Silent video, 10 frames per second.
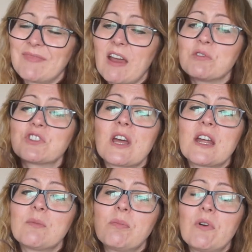I was
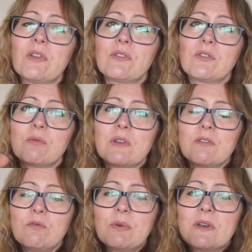trying to pull it through a
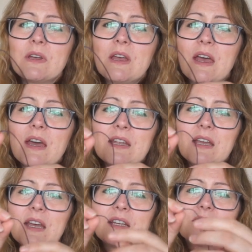loop and it
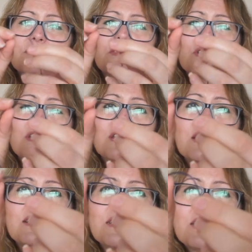kind of,
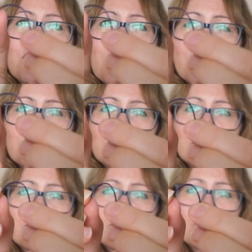it did get
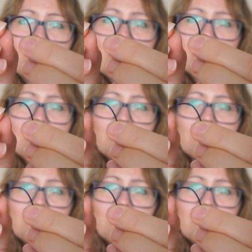bent